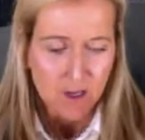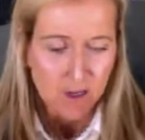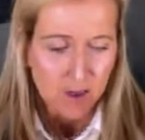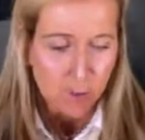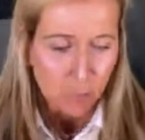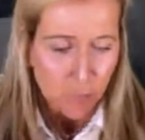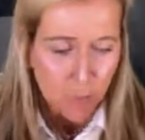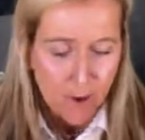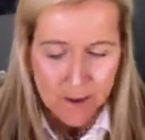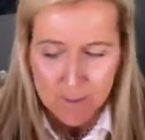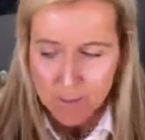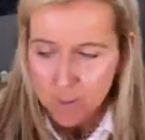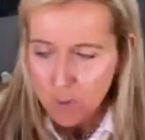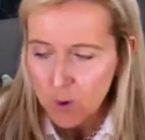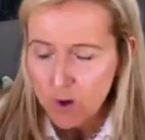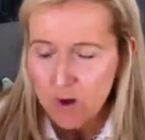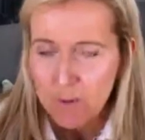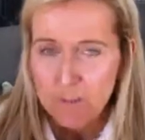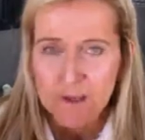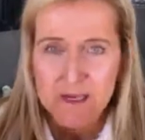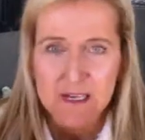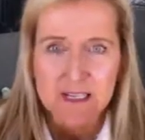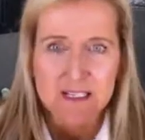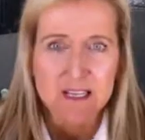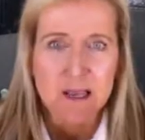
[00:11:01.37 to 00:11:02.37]
way more
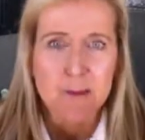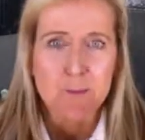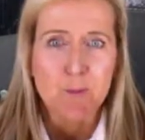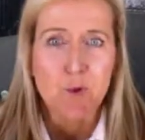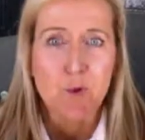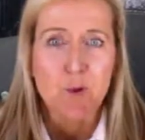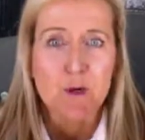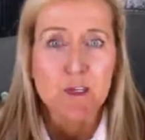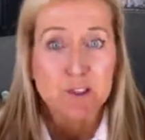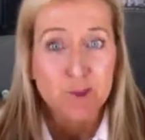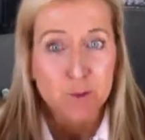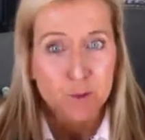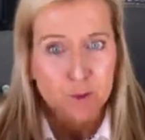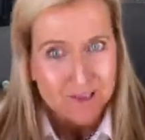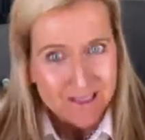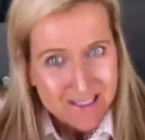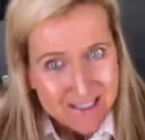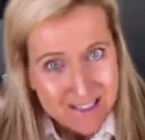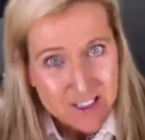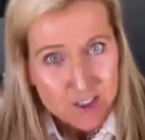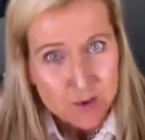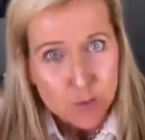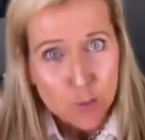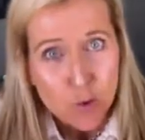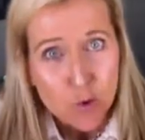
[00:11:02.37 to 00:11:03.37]
because I'm going to
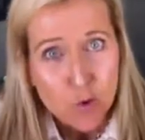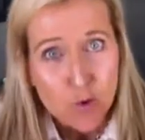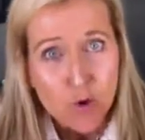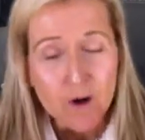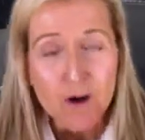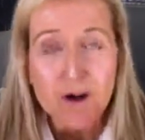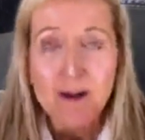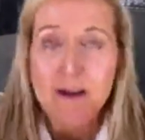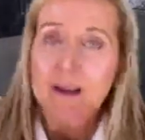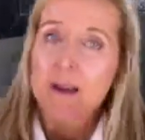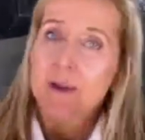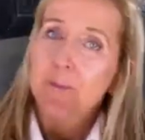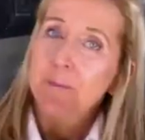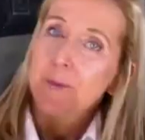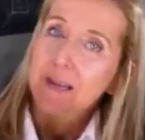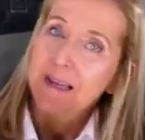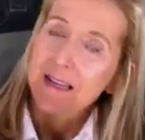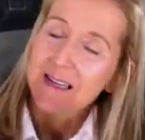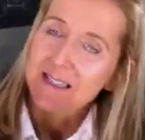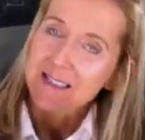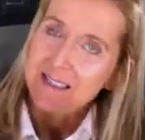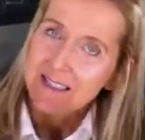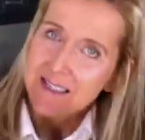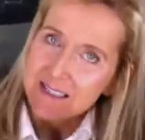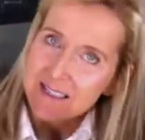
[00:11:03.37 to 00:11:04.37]
list more, be
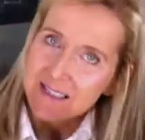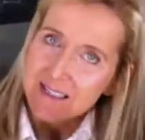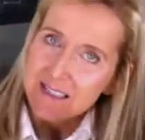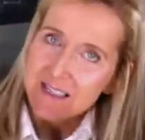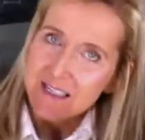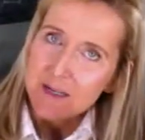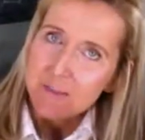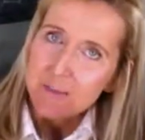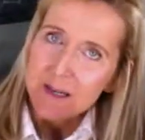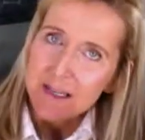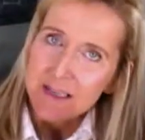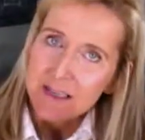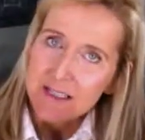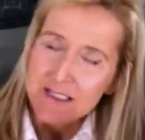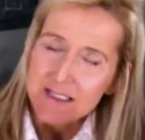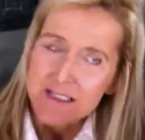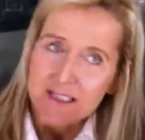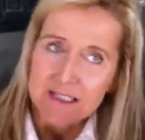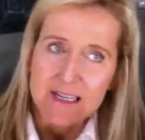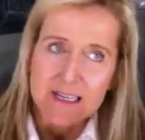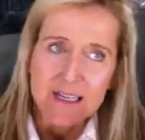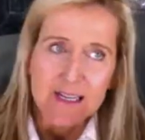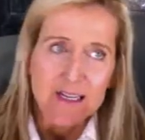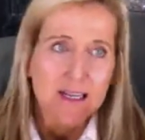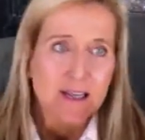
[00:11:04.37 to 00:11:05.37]
consistent in my
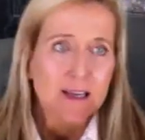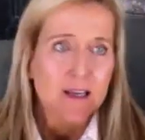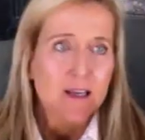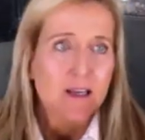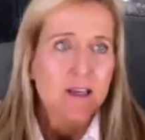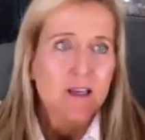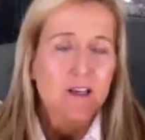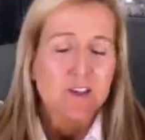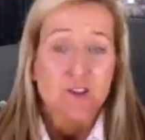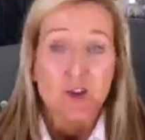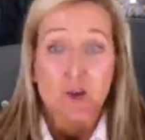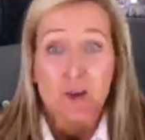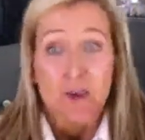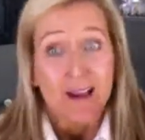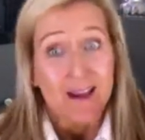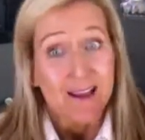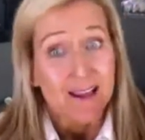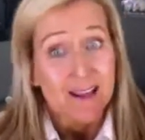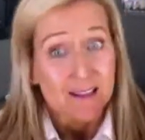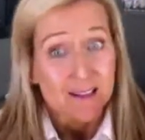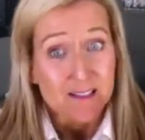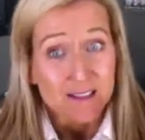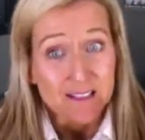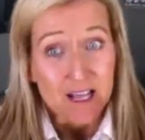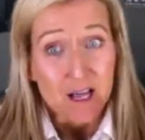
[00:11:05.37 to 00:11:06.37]
listing so that I
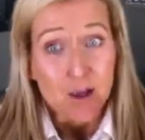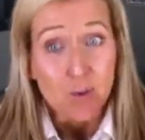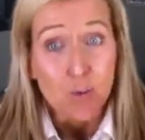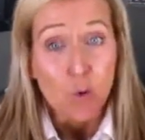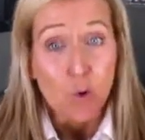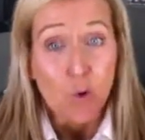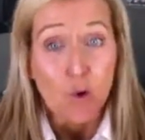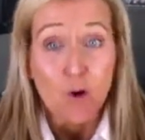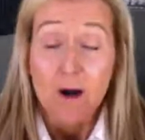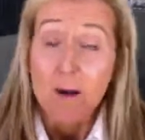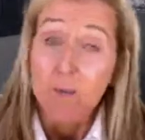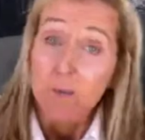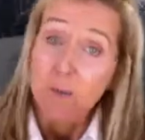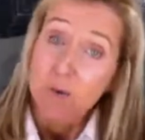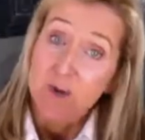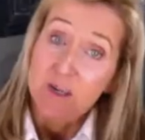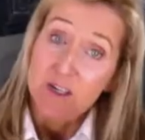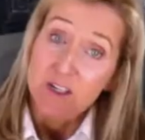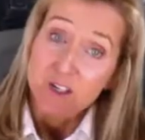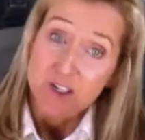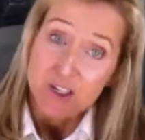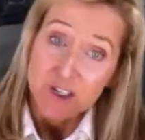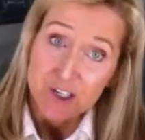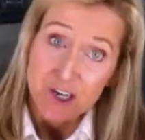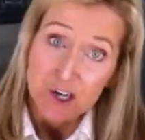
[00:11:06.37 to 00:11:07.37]
can sell more. I'm going to
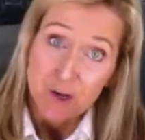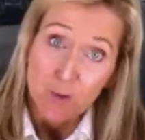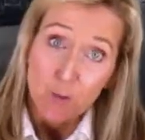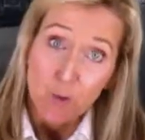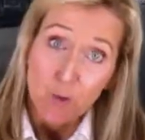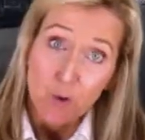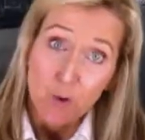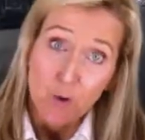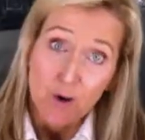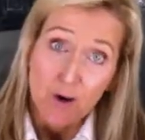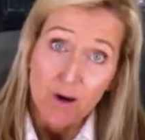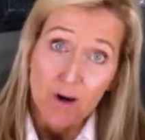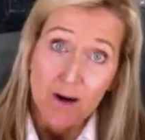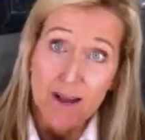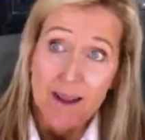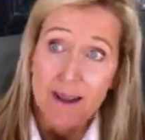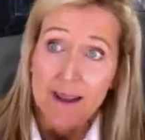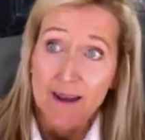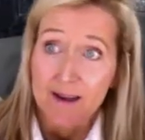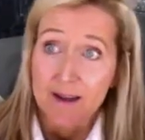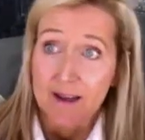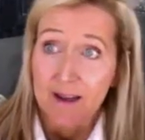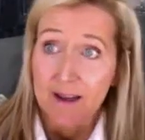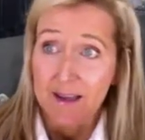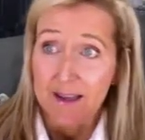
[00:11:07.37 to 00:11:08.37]
share more.
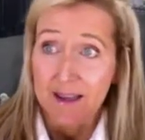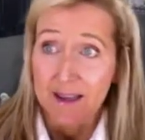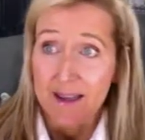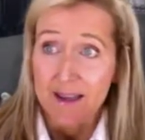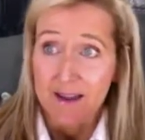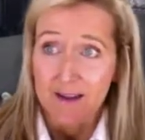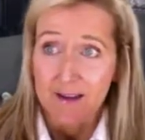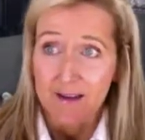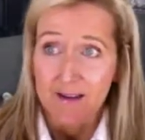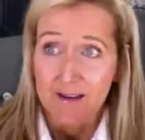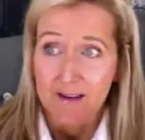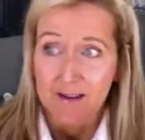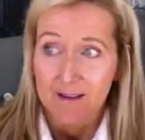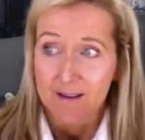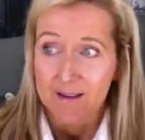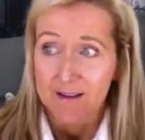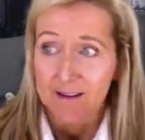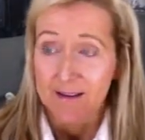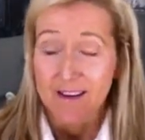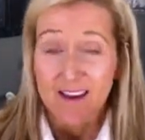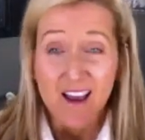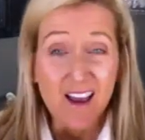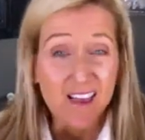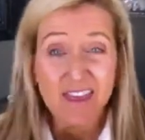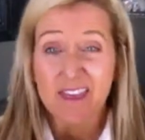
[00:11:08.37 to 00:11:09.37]
And again,
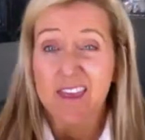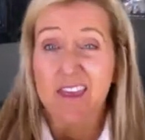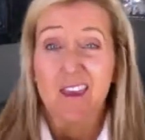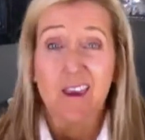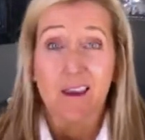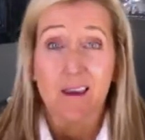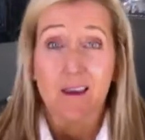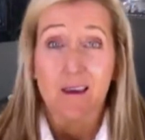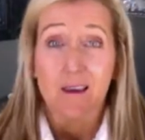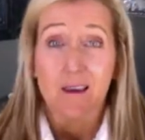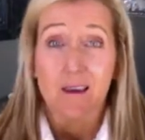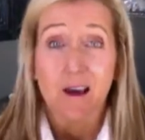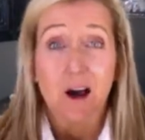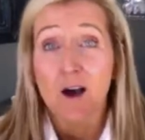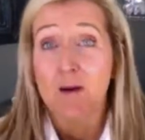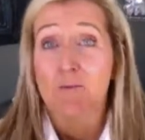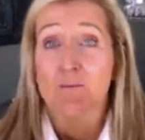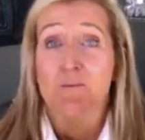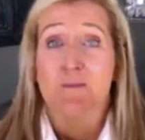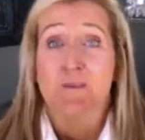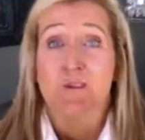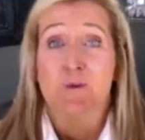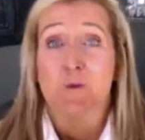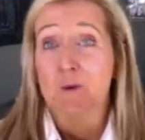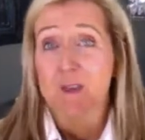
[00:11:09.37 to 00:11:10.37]
nothing
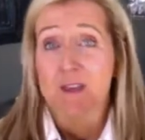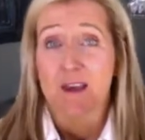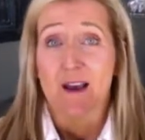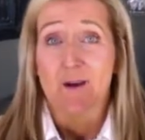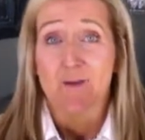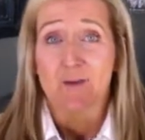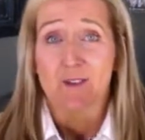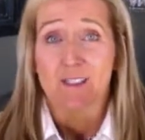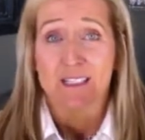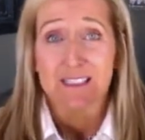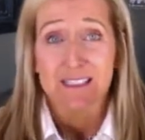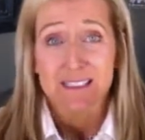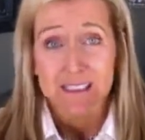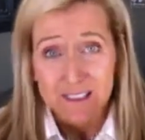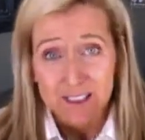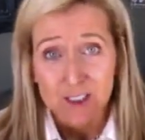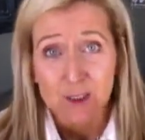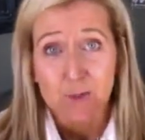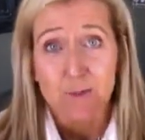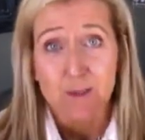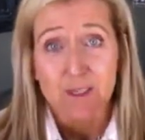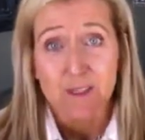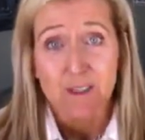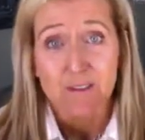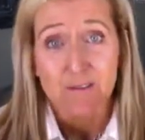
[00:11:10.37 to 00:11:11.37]
comes without a little
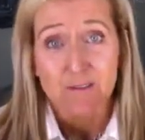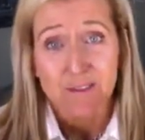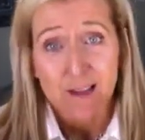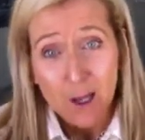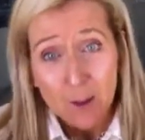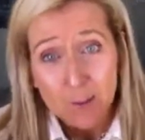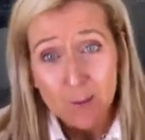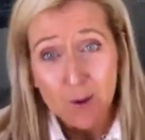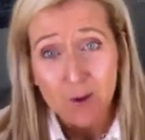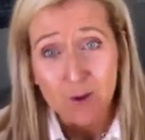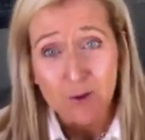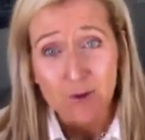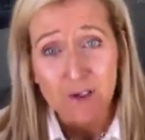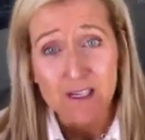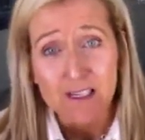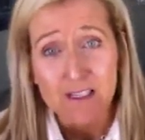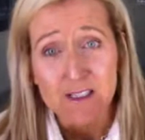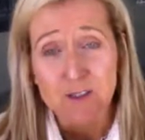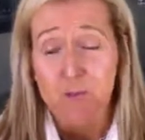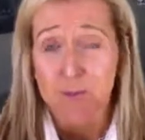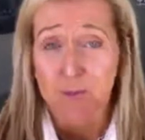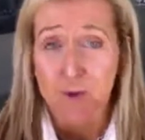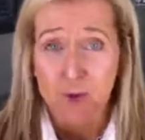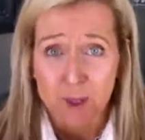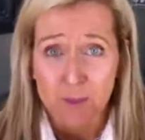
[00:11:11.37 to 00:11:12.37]
bit of elbow
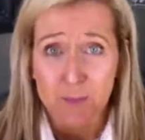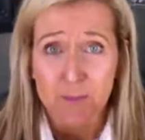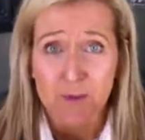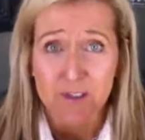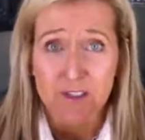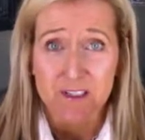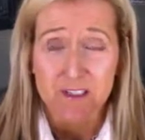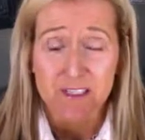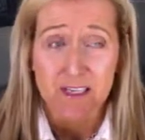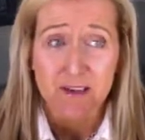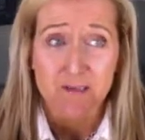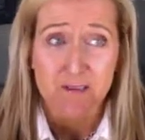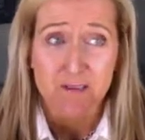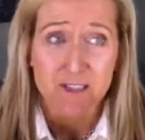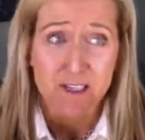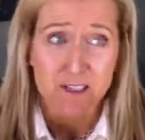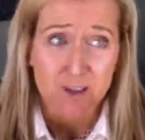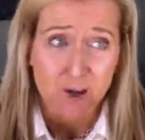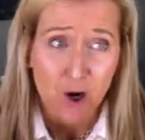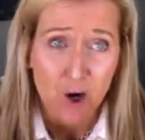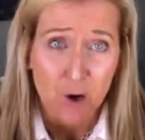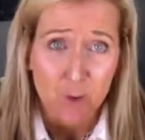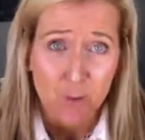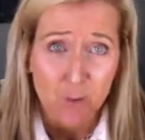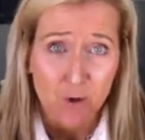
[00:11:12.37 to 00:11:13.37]
grease, roll up your sleeves, and
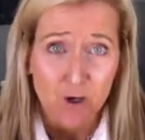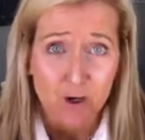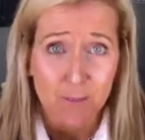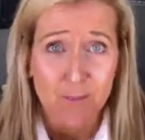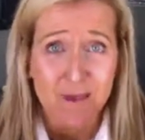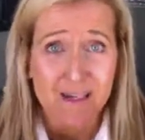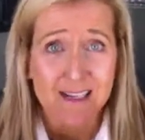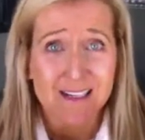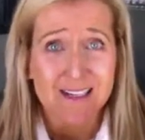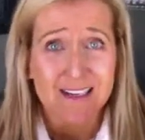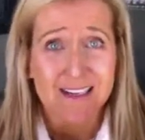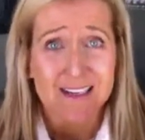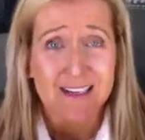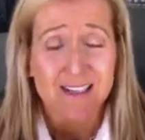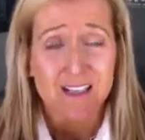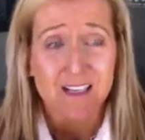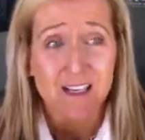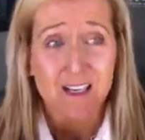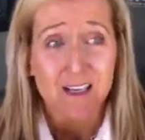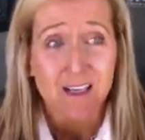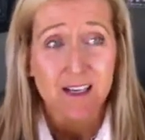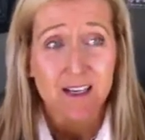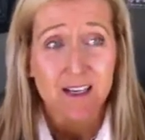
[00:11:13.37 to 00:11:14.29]
hard work. But it is